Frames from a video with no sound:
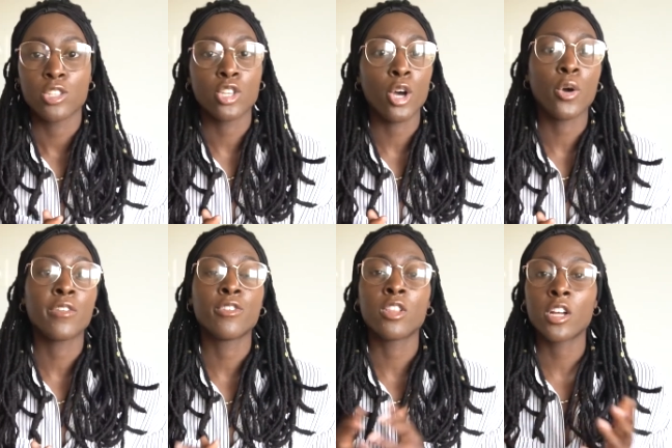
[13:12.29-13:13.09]
So
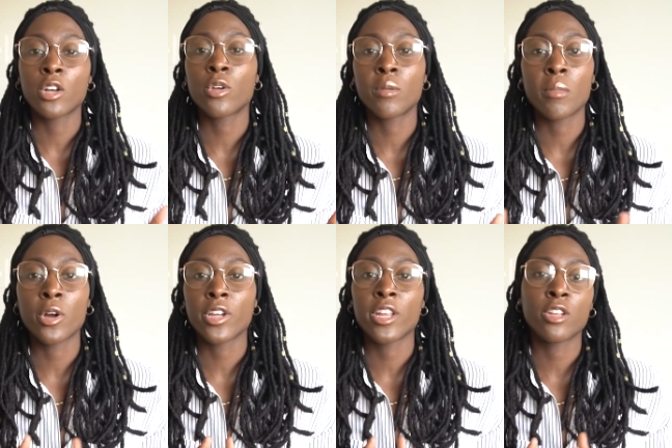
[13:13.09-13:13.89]
if you're looking on the market,